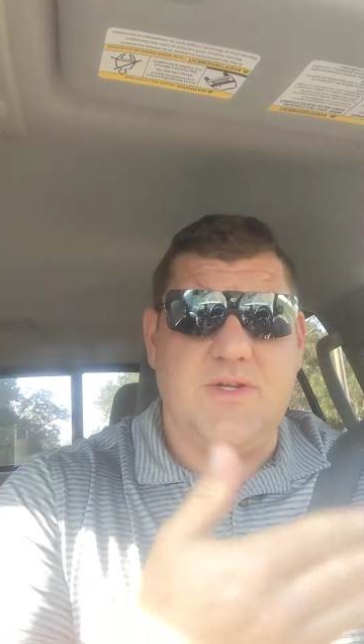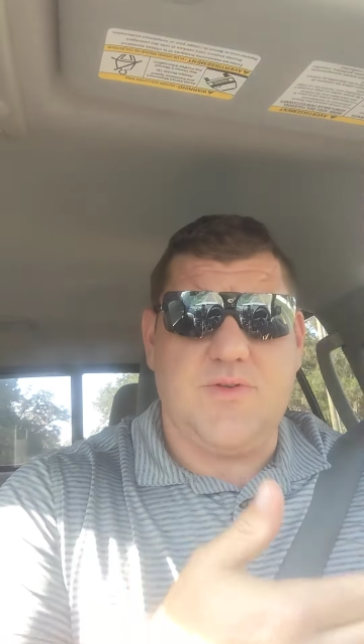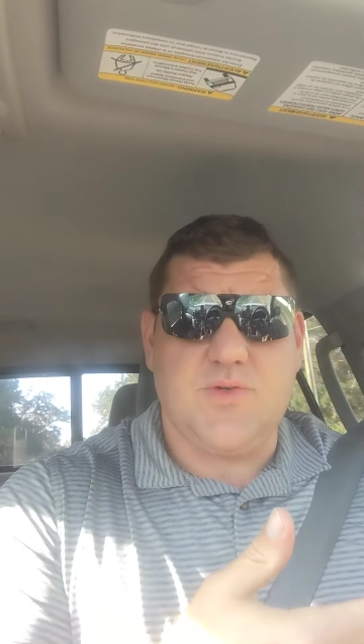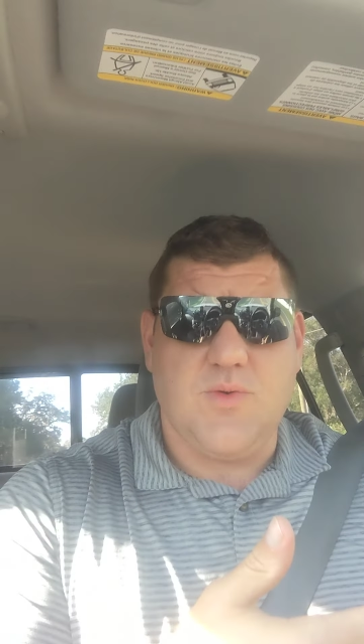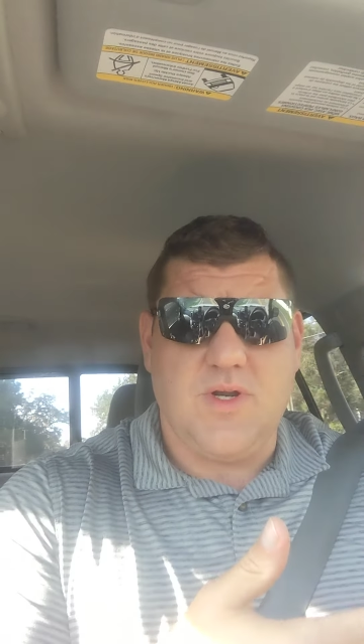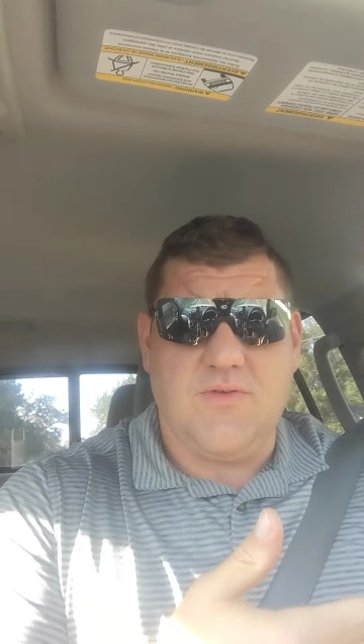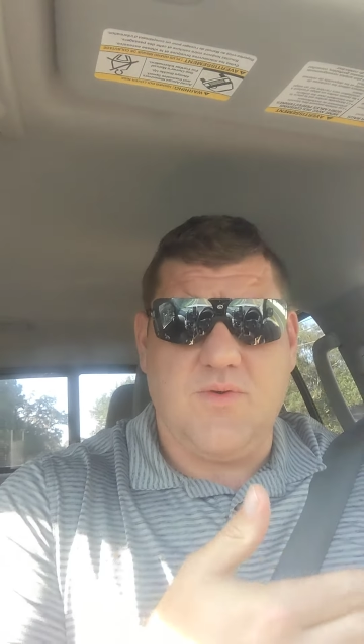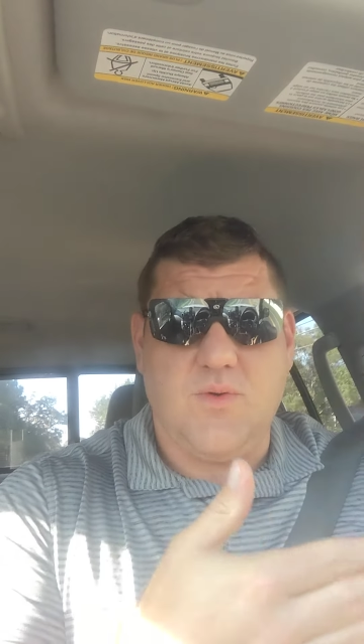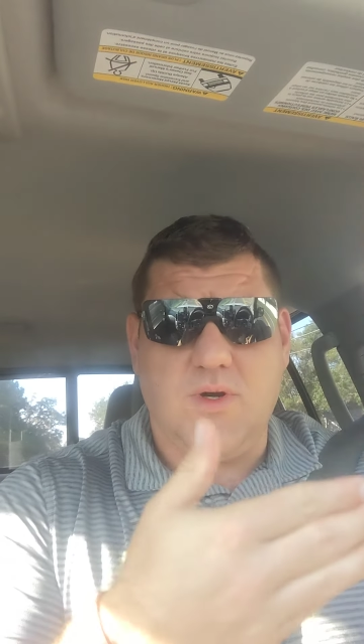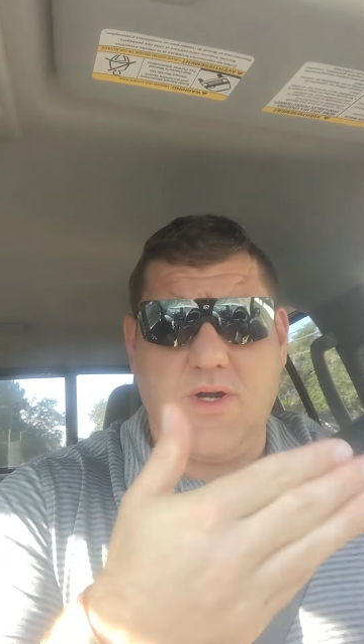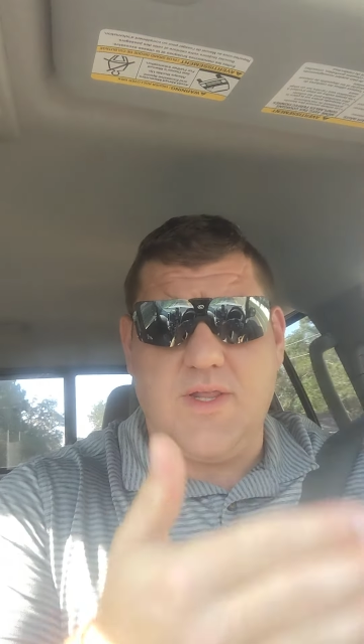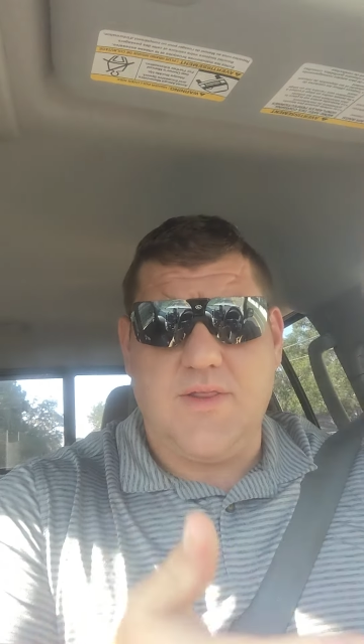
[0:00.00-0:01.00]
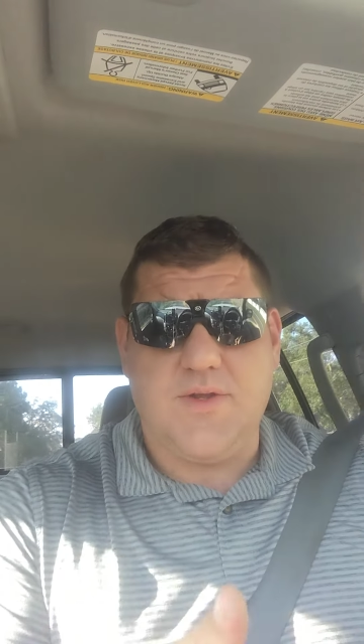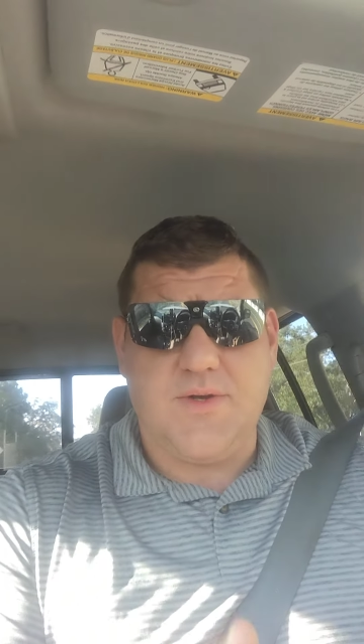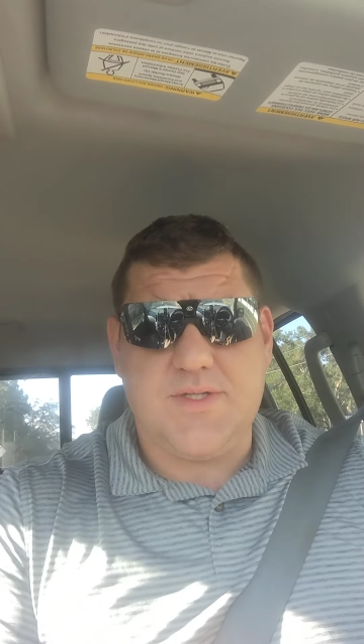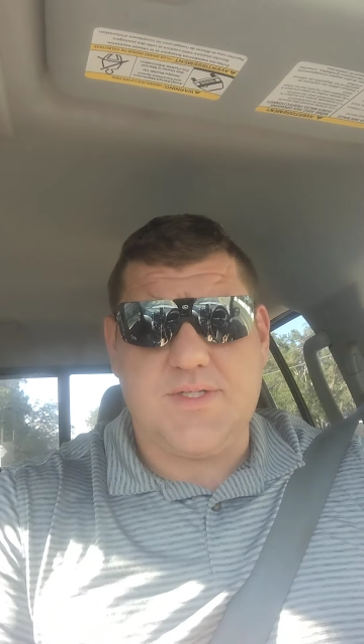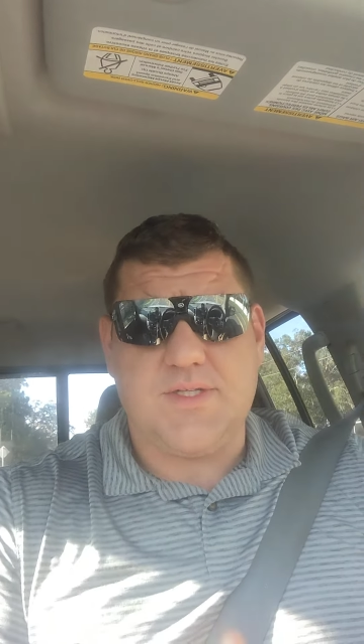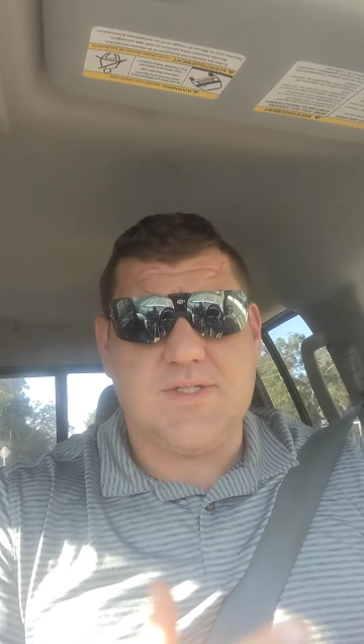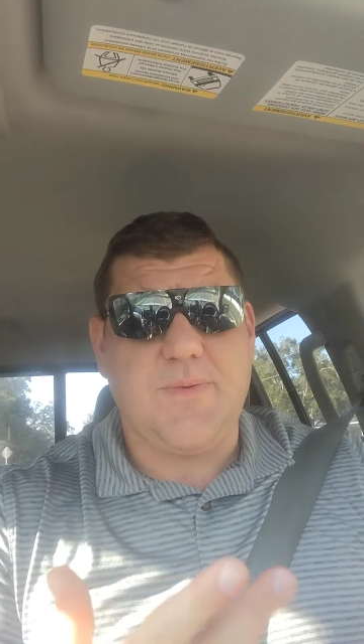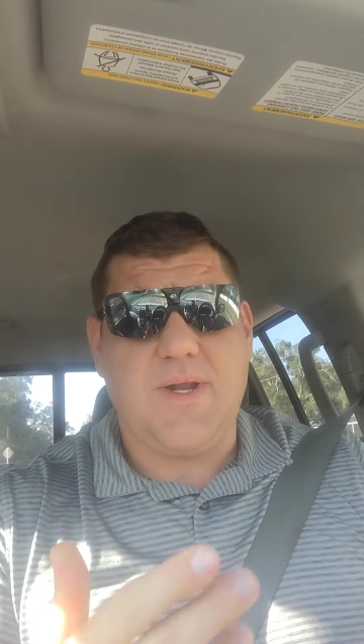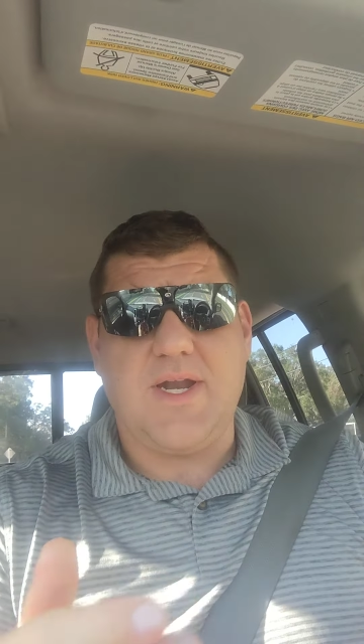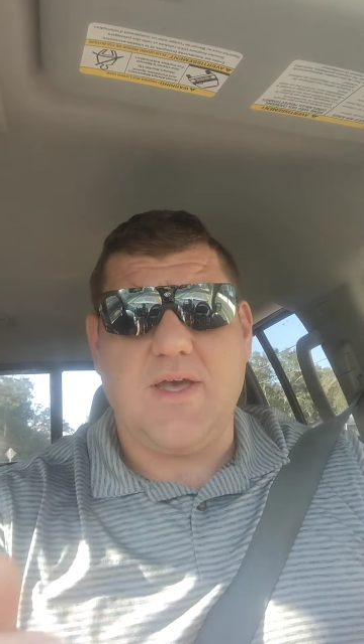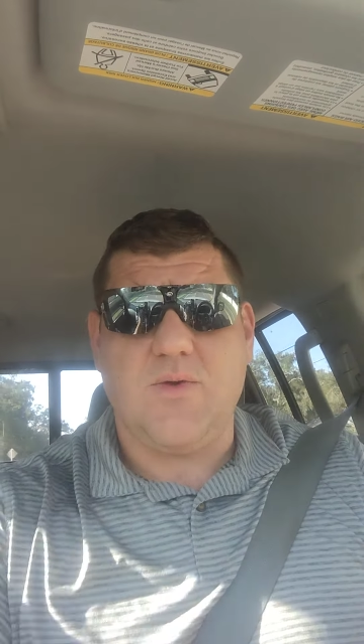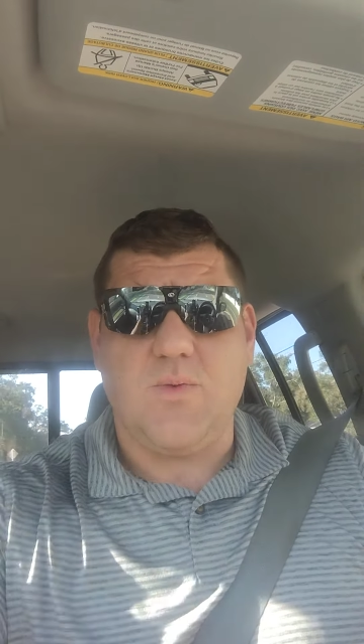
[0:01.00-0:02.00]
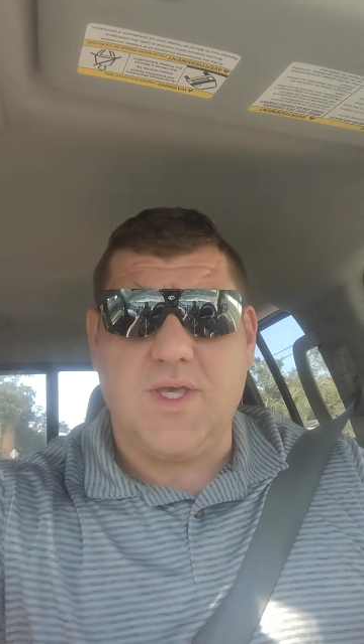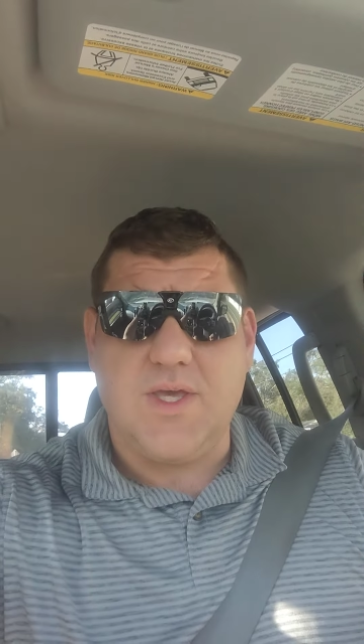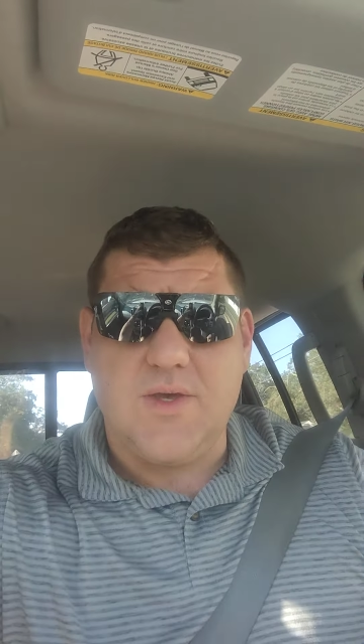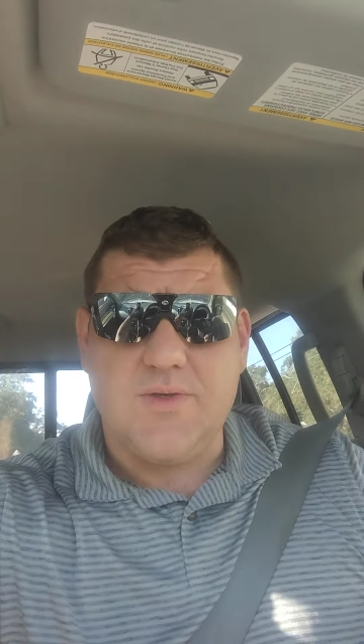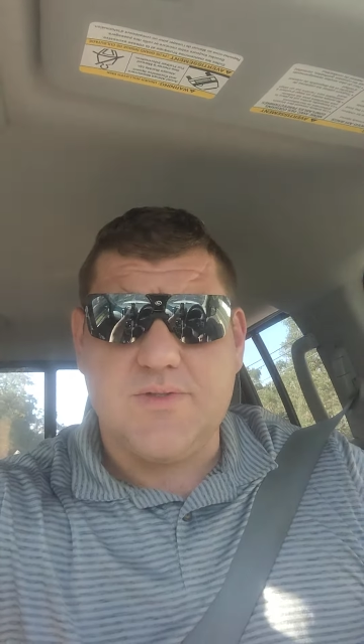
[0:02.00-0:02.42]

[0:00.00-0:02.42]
do twenty-four and then thirty-six, depending on how the week